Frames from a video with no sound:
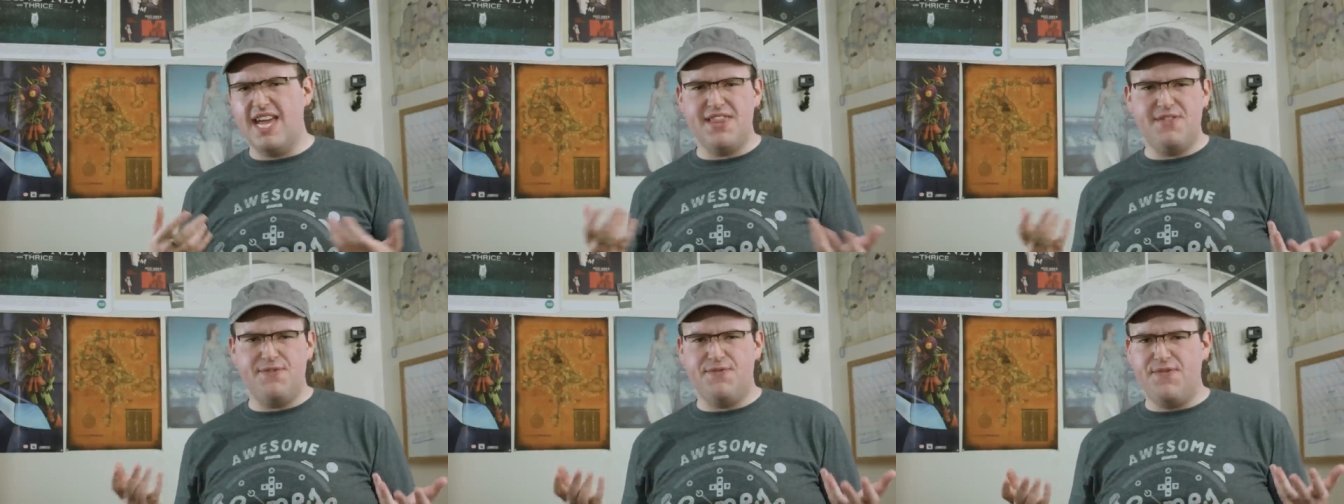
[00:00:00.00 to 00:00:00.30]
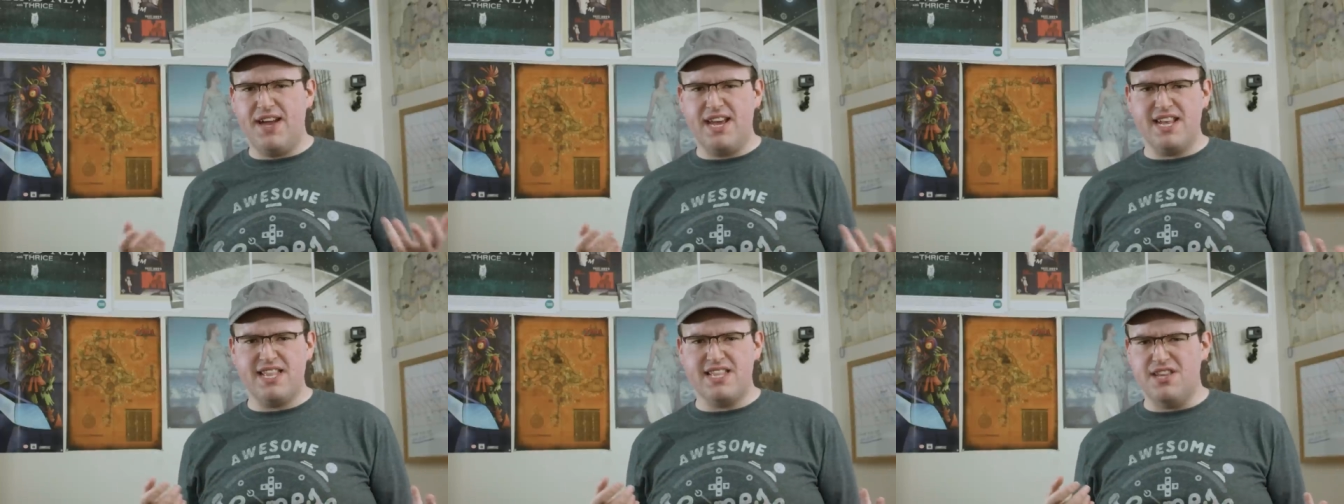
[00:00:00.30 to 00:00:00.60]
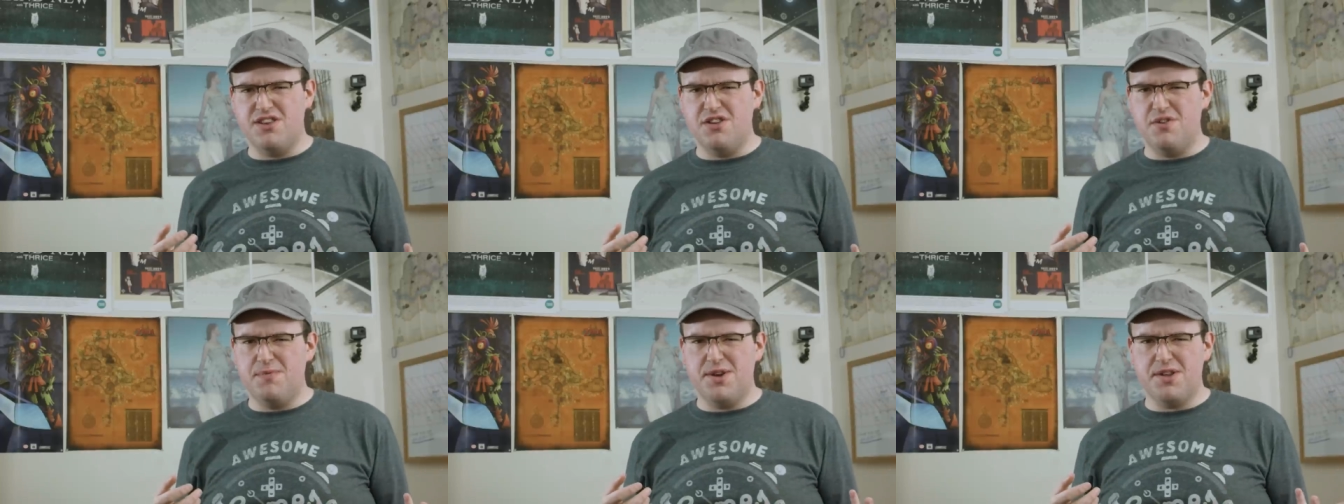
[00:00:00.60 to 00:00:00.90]
and the fact
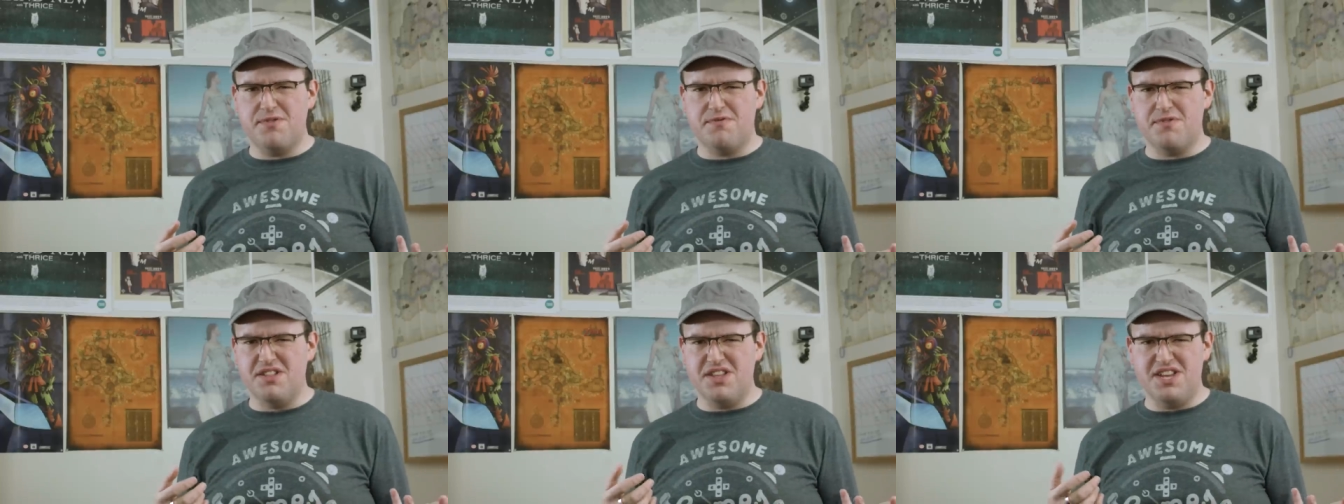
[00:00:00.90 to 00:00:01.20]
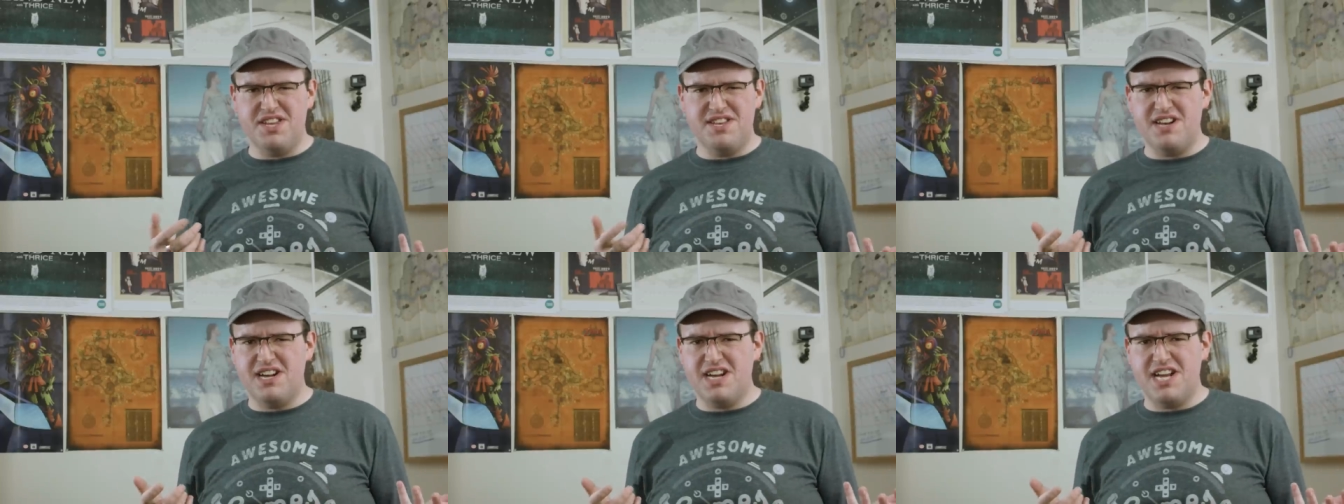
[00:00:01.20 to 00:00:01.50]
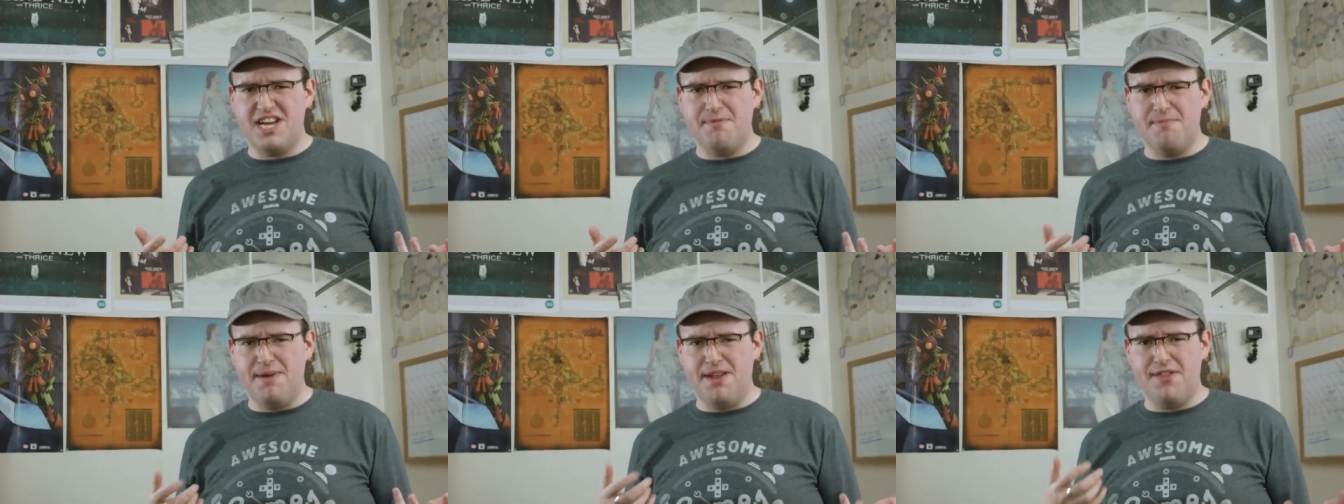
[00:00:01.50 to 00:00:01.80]
that nobody really
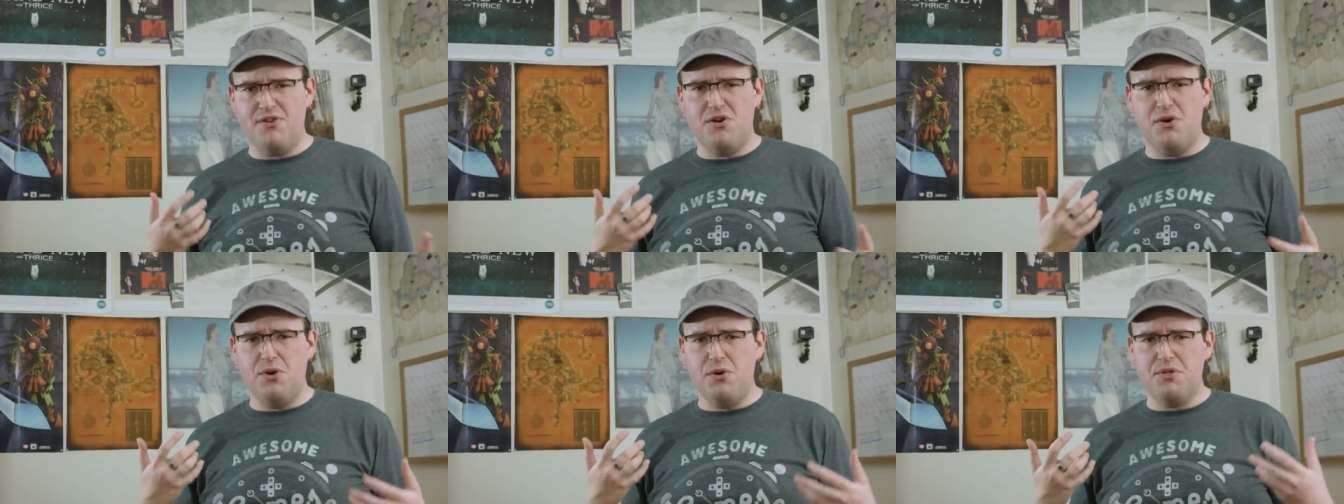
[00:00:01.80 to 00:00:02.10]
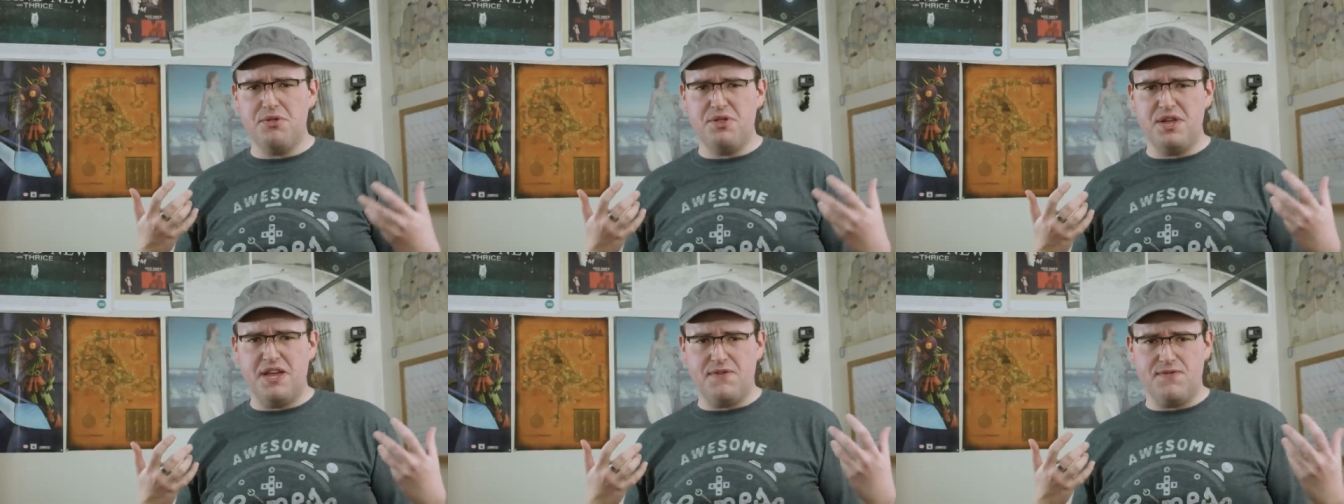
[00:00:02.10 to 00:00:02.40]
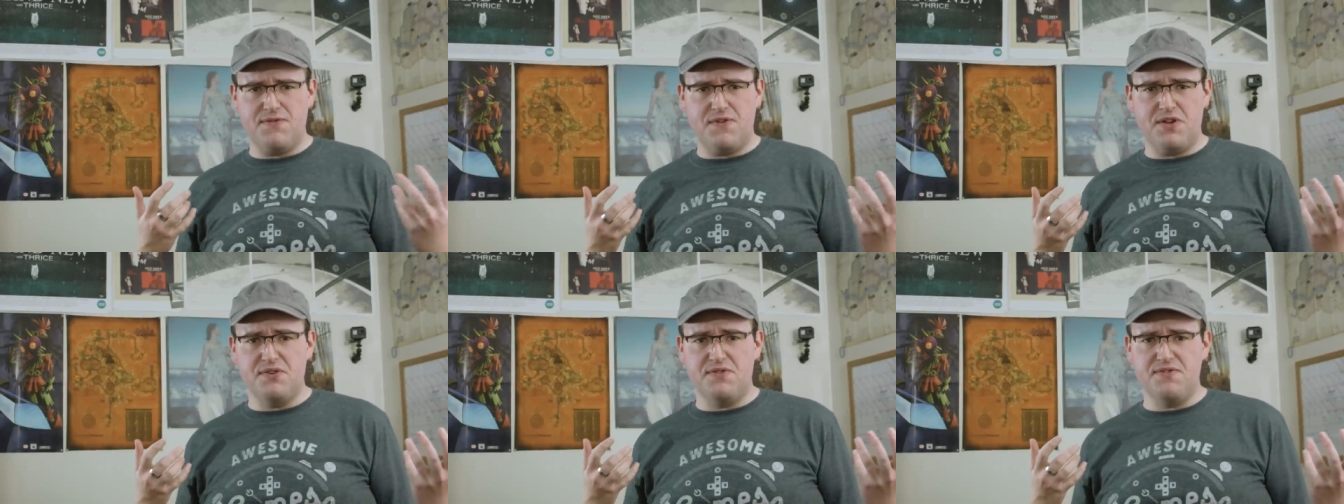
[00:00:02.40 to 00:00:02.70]
died made the whole thing
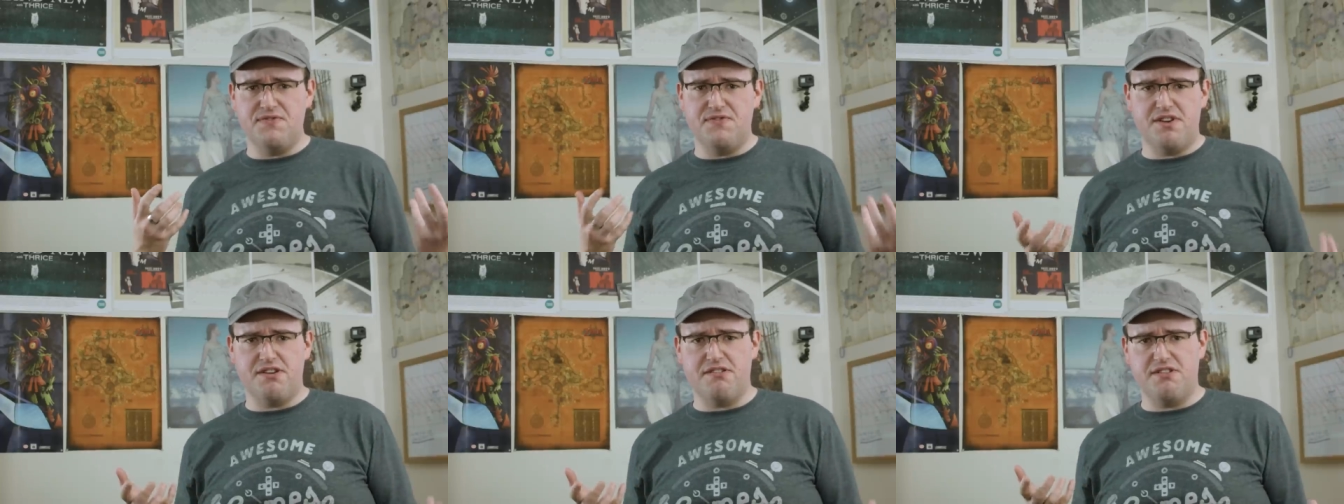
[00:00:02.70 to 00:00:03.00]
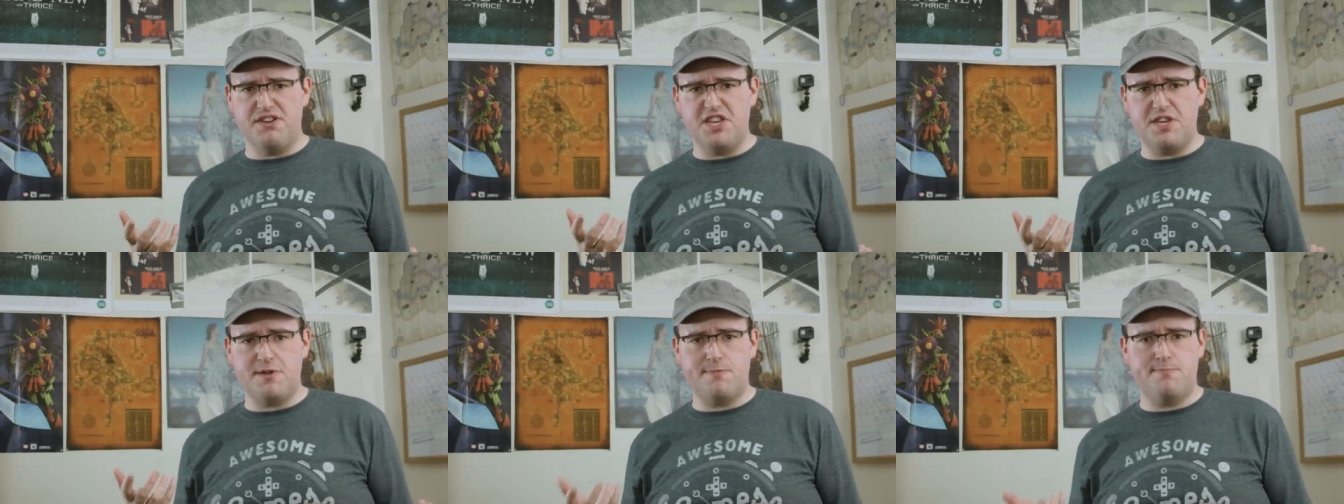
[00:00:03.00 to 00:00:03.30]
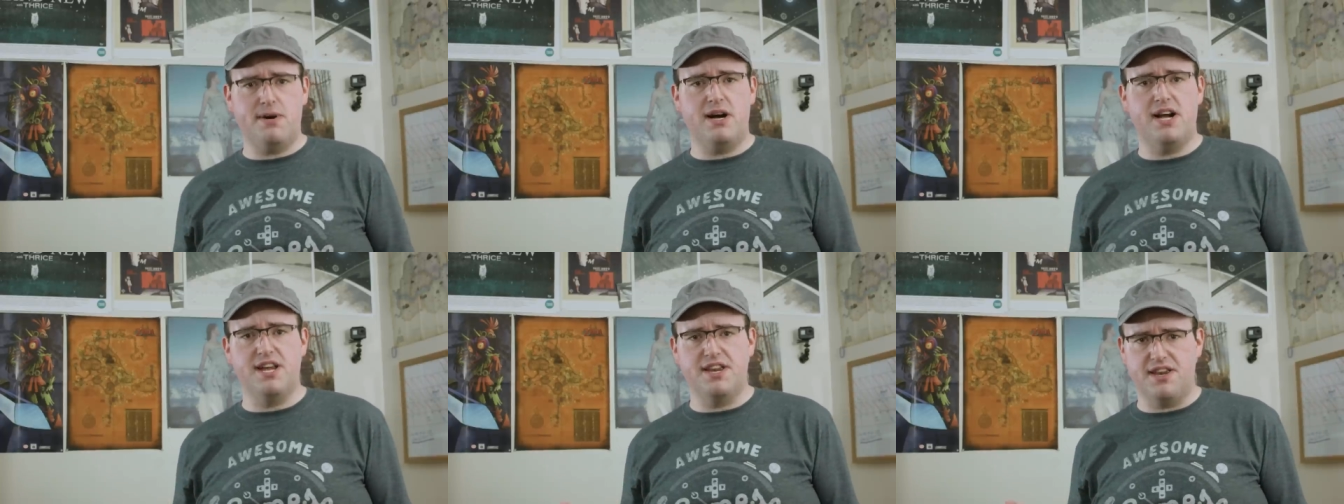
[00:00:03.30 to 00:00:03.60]
feel very
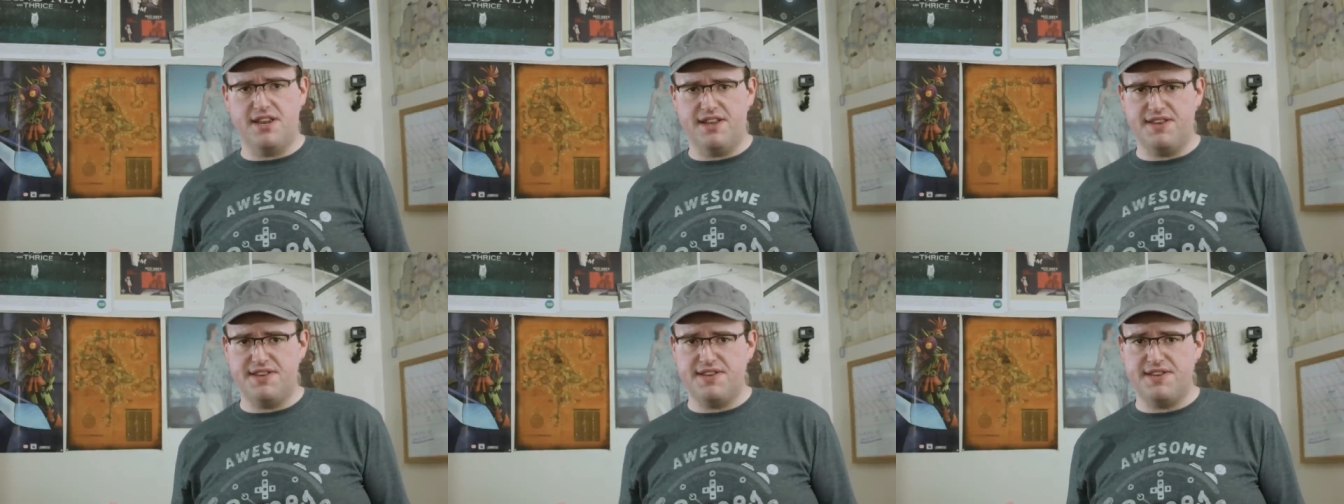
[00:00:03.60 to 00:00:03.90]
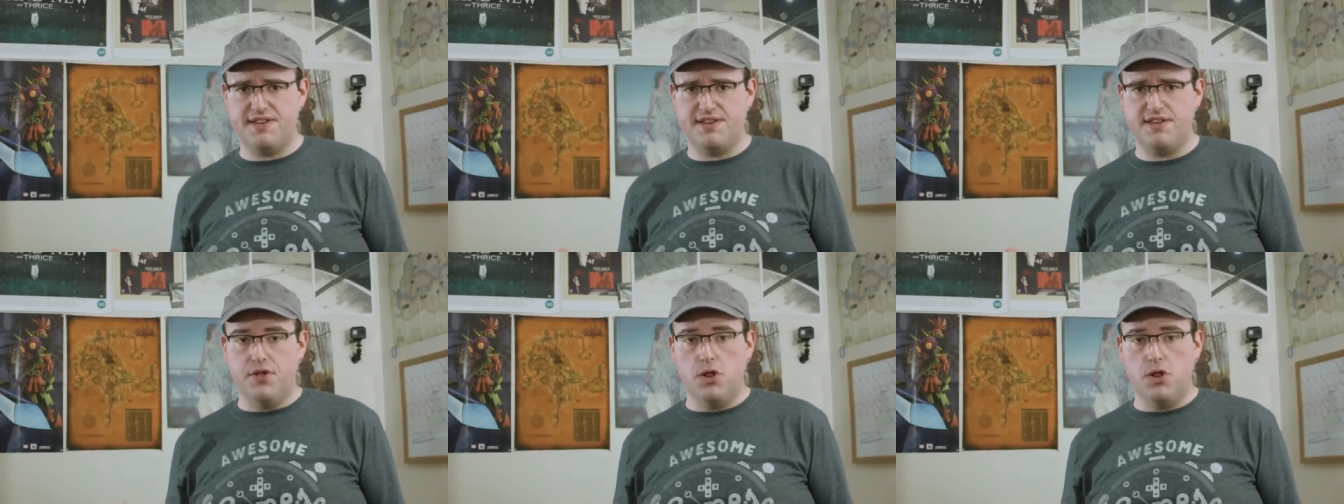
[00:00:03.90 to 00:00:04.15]
spineless.